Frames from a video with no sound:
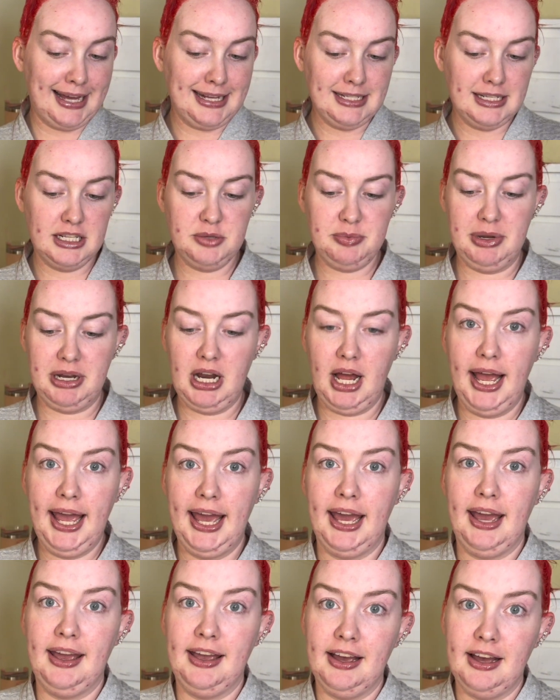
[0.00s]
guys, it's been
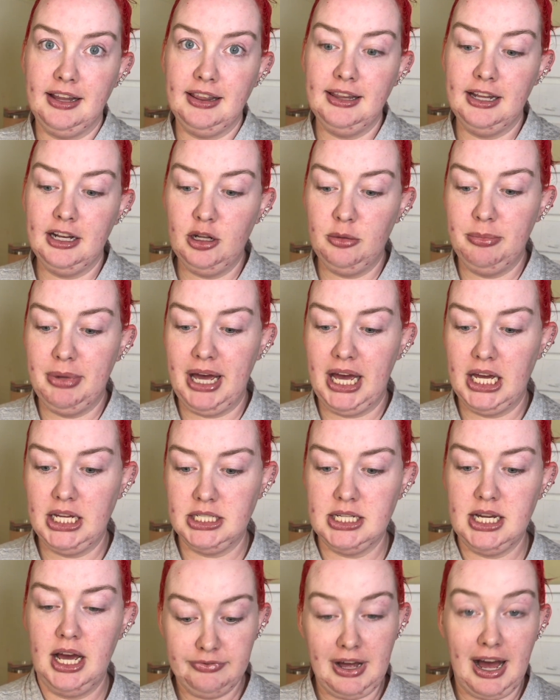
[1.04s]
a little
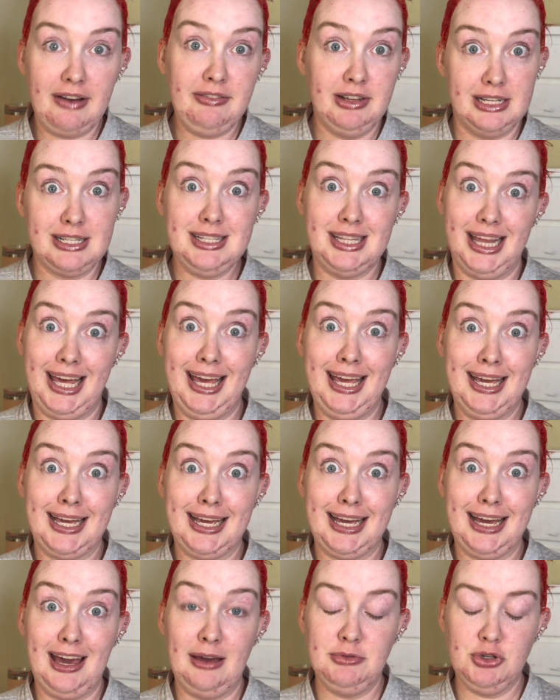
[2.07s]
bit. Obviously,
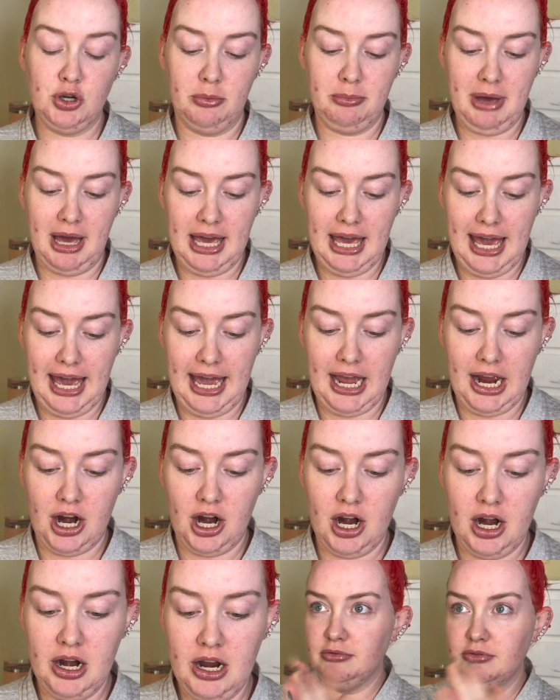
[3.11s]
I'm doing my
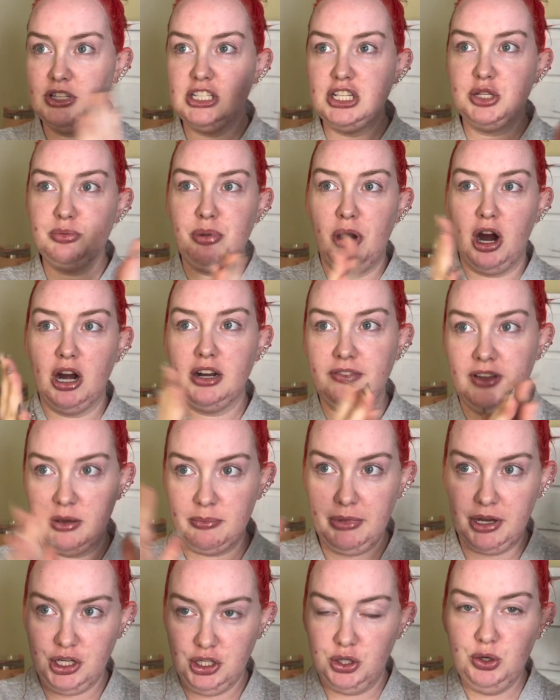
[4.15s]
hair. This is part of
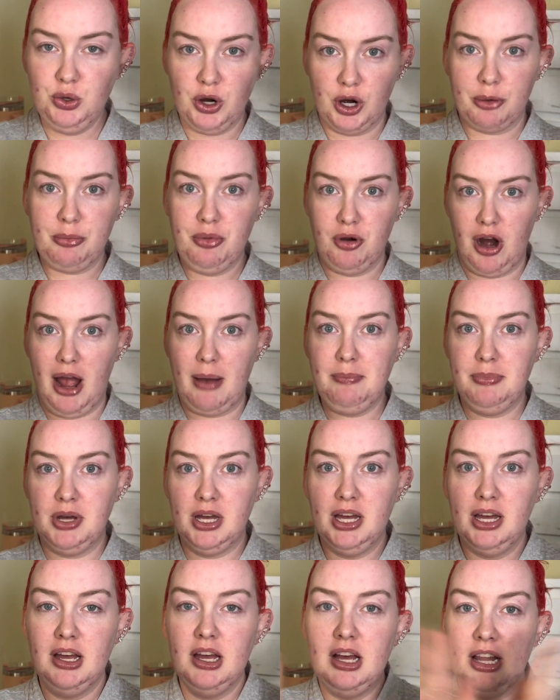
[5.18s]
like my New York prep,
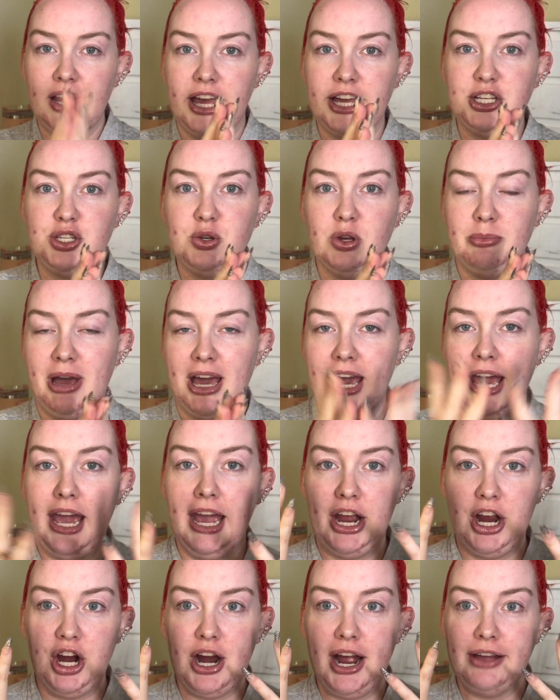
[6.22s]
like doing my
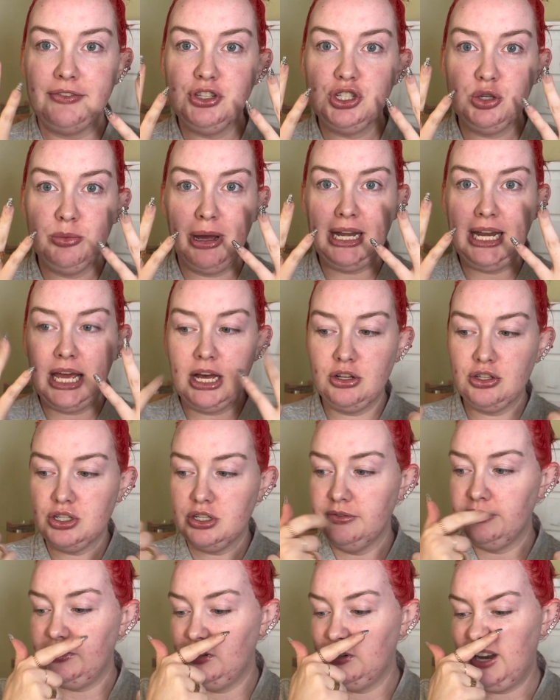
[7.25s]
hair. I have to do my nails in
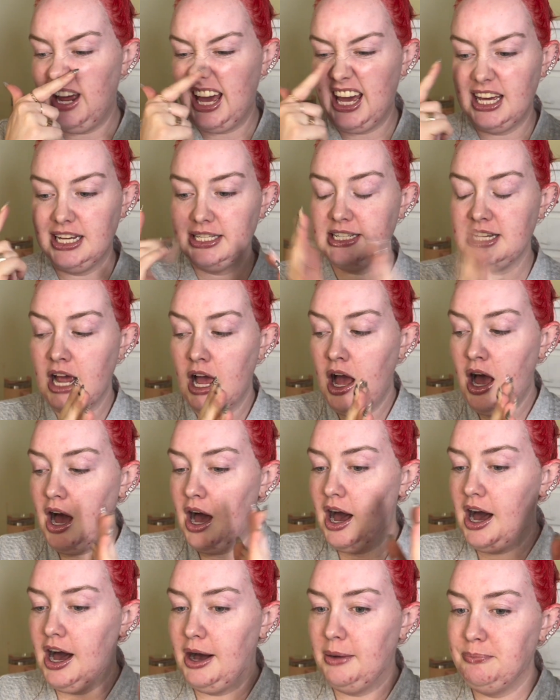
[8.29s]
a few days.
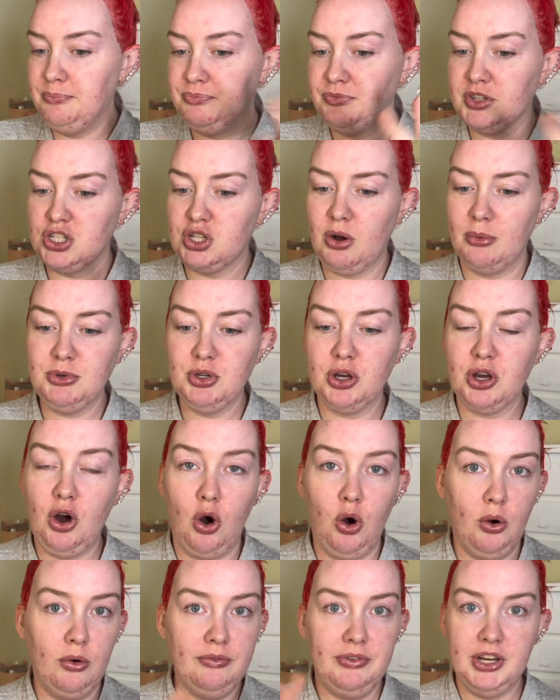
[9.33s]
So I'm doing a
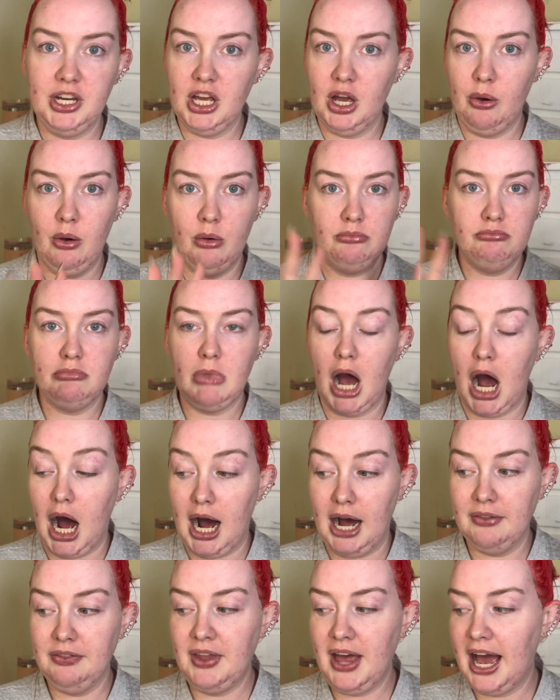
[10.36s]
whole video
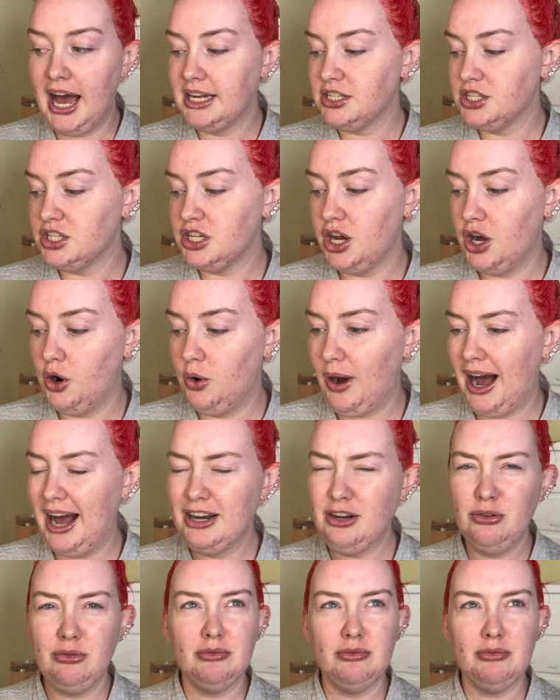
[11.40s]
on that. So I